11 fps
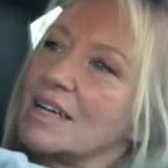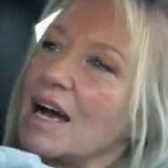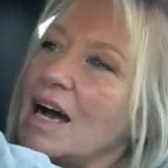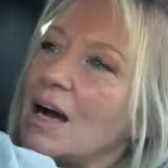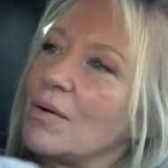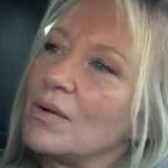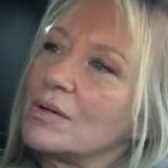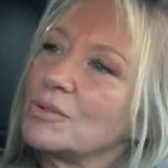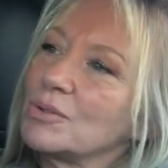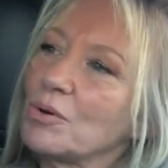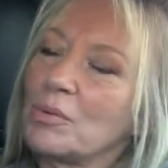How
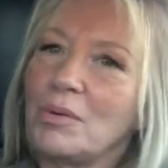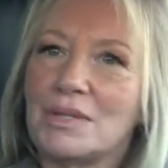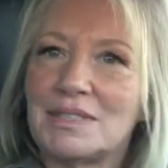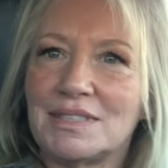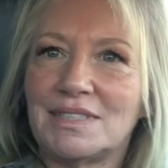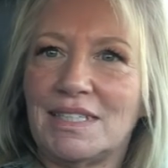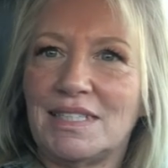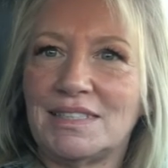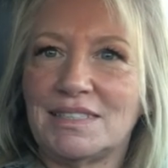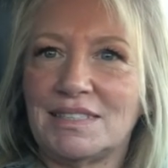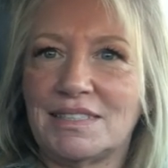adorable is
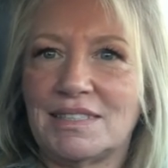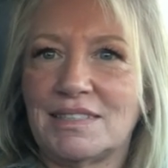this?